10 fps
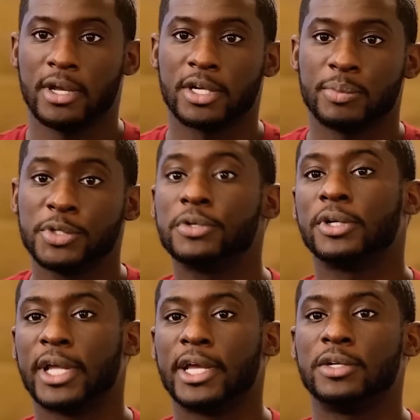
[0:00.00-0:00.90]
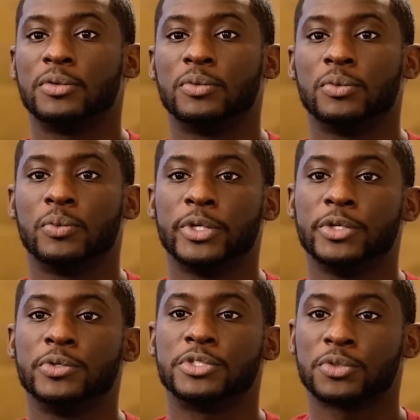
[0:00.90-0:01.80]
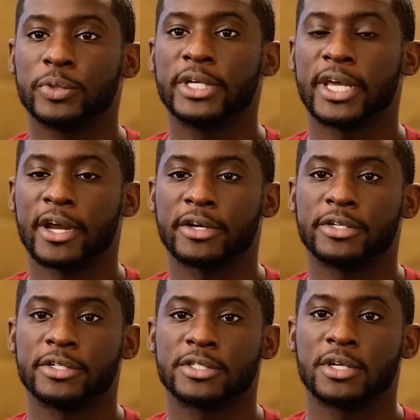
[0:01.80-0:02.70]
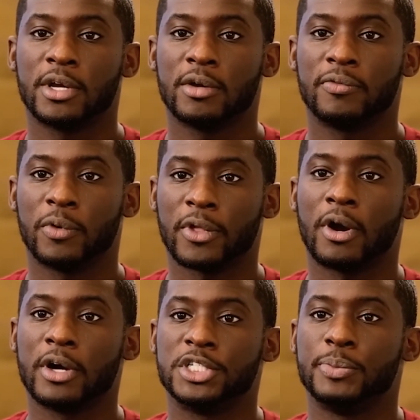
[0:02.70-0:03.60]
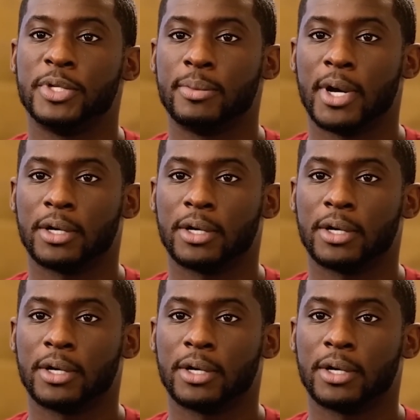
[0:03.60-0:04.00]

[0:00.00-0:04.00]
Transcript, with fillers: In computer land, we use three characters for the R G B